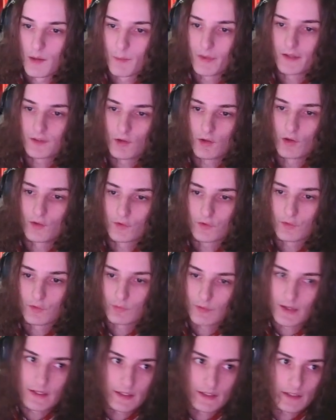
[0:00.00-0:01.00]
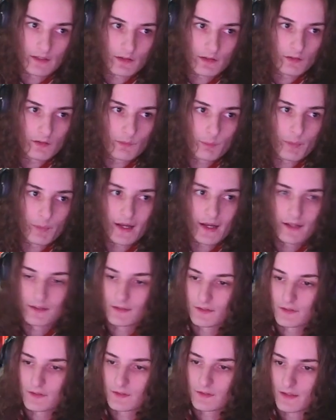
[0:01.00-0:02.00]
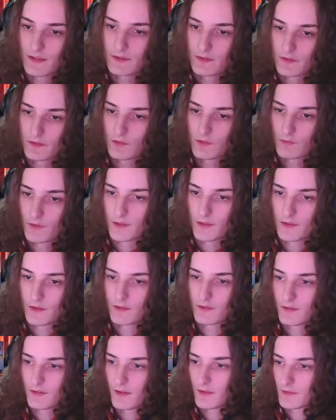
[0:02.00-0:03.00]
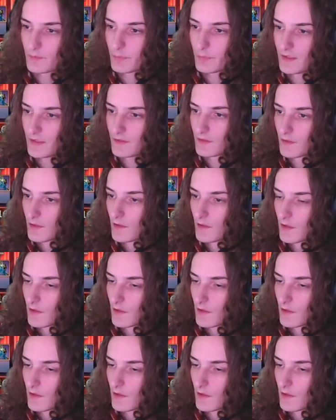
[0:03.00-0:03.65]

but also running, partly starting to run attack speed.